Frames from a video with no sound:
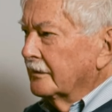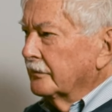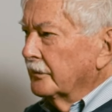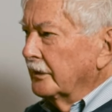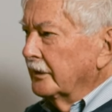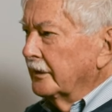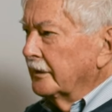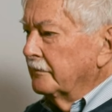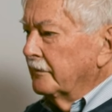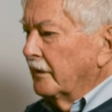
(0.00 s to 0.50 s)
I
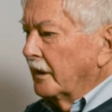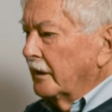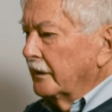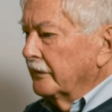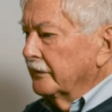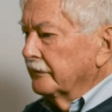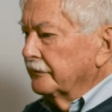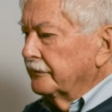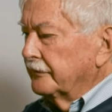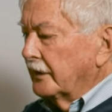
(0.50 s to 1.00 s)
really admire
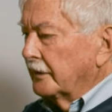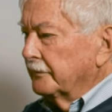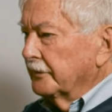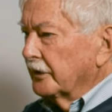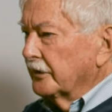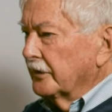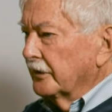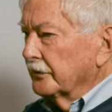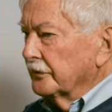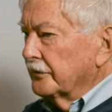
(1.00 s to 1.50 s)
their
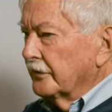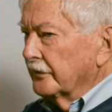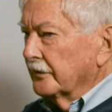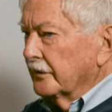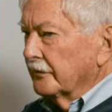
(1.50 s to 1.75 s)
farming culture.